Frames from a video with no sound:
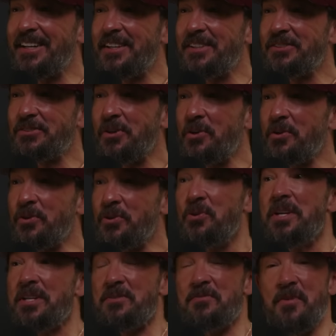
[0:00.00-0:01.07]
So you
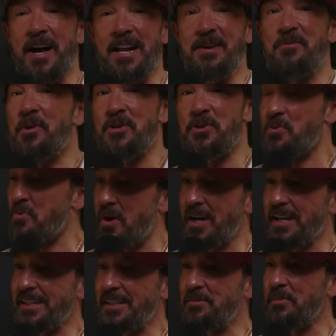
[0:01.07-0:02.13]
can define it what you
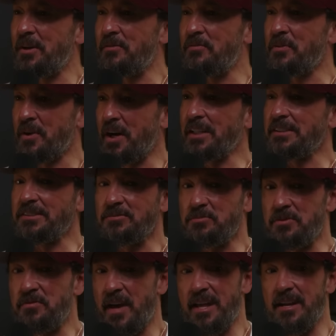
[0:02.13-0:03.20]
want. But for us,
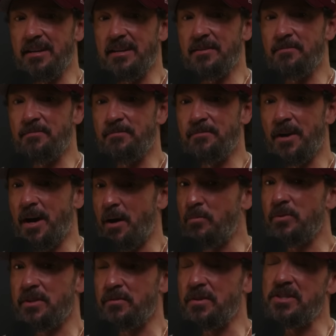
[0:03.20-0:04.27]
we've had a
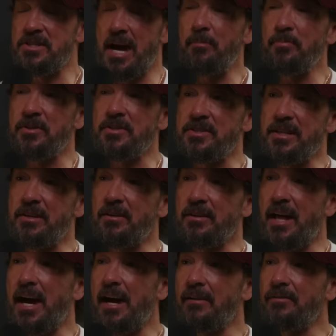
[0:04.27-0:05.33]
couple different chapters in our
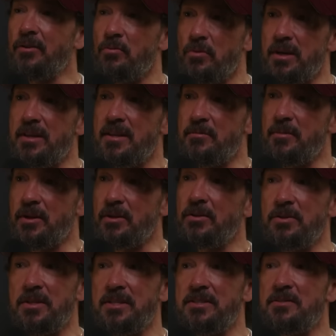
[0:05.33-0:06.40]
lives, and one of them
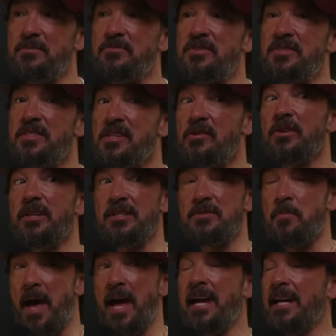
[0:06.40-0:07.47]
included some serious
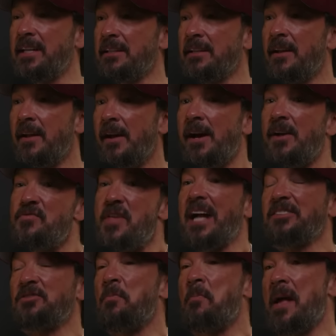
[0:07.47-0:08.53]
pain
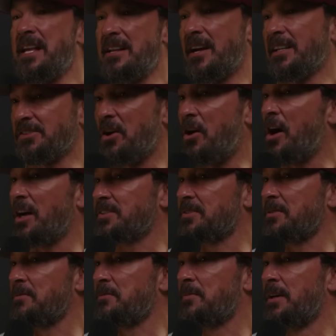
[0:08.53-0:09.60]
that's made us
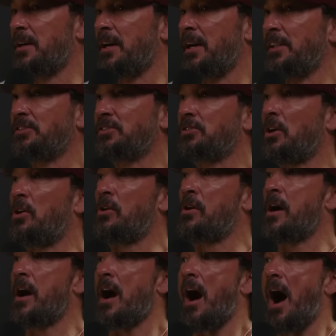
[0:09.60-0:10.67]
awesome. So
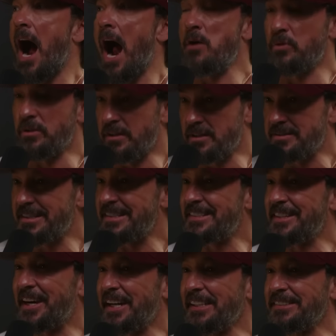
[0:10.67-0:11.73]
I would listen
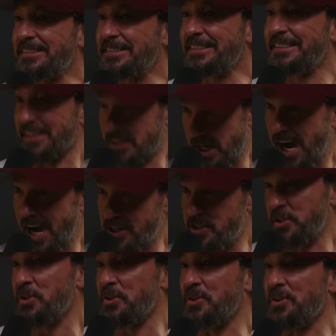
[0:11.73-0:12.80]
to us. I
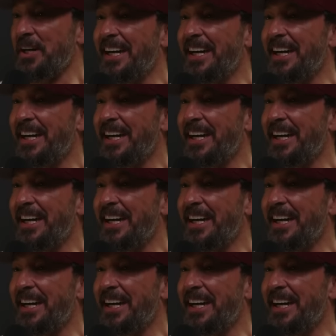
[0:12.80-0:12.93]
do.